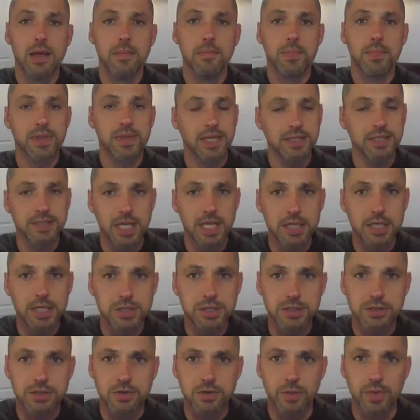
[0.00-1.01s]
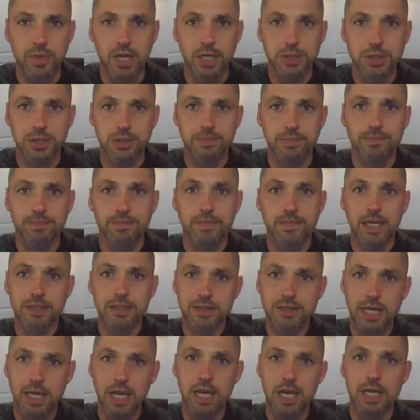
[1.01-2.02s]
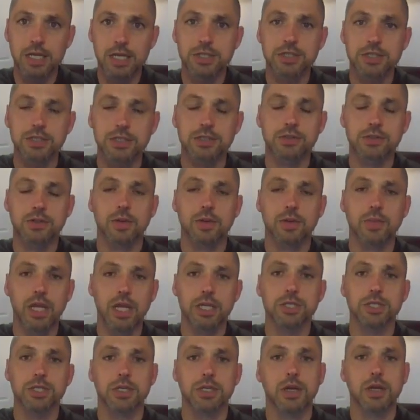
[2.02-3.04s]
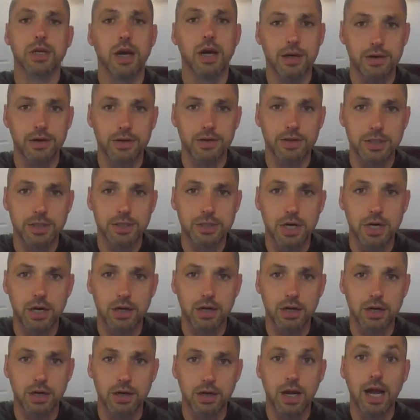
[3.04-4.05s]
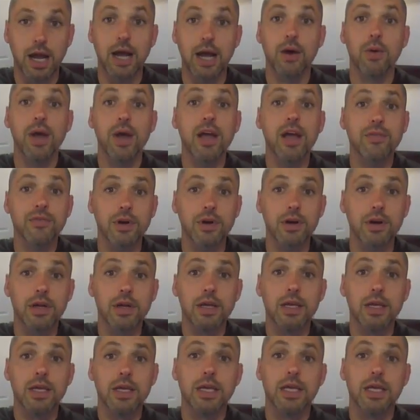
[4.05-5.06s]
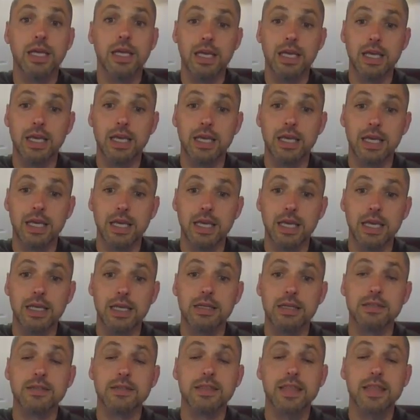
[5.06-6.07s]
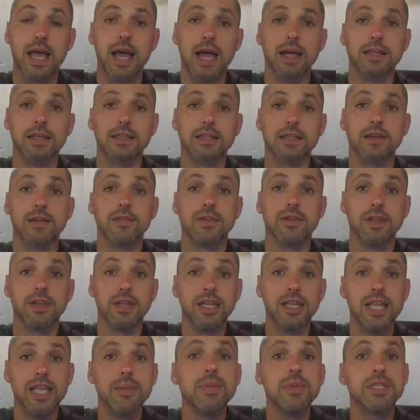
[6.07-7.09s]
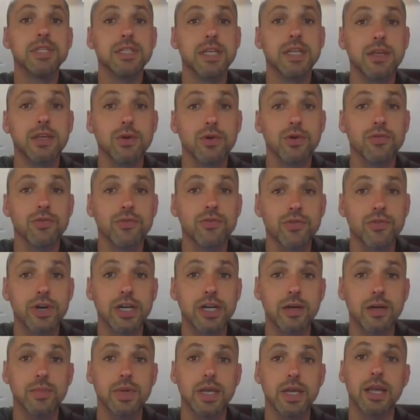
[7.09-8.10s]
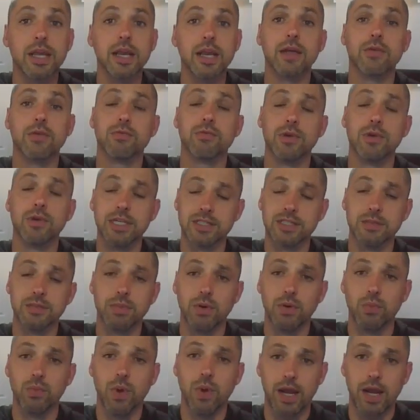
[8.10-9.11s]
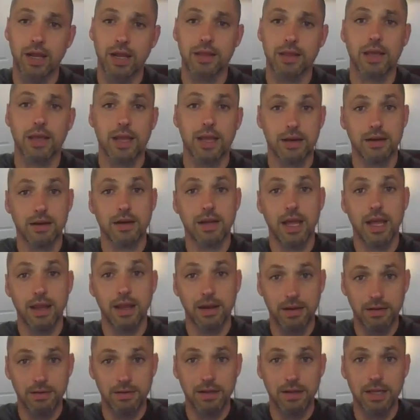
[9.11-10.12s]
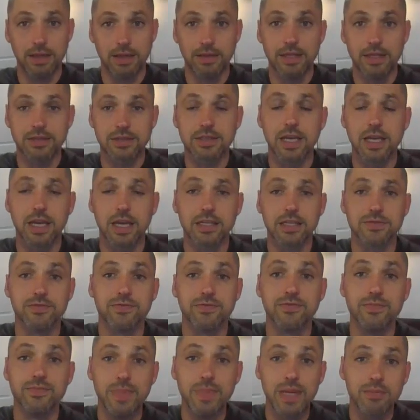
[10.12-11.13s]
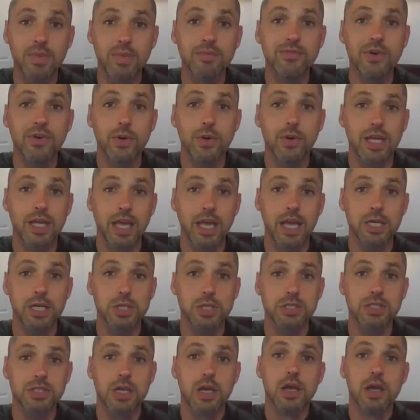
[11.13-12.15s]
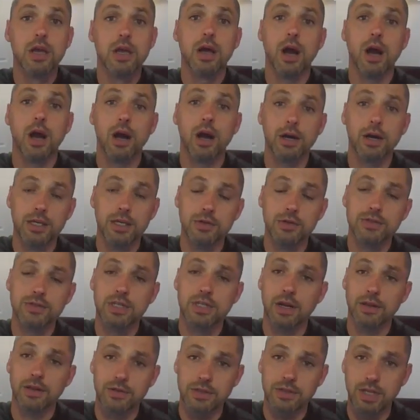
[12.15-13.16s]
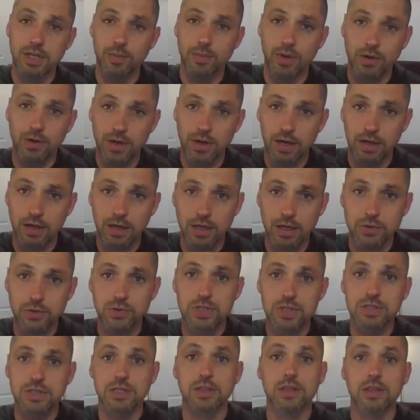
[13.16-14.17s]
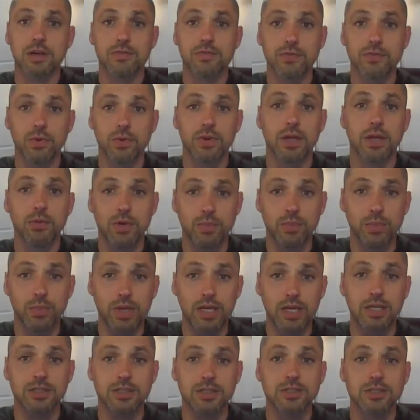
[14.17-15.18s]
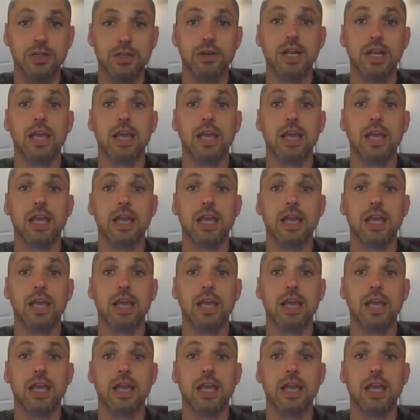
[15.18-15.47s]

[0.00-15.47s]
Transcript: But that's age discrimination. That is age discrimination under the Charter. However, is that limiting your freedom in a reasonable way? And in this case, minimum voting ages are used in other democratic countries, and therefore they would be considered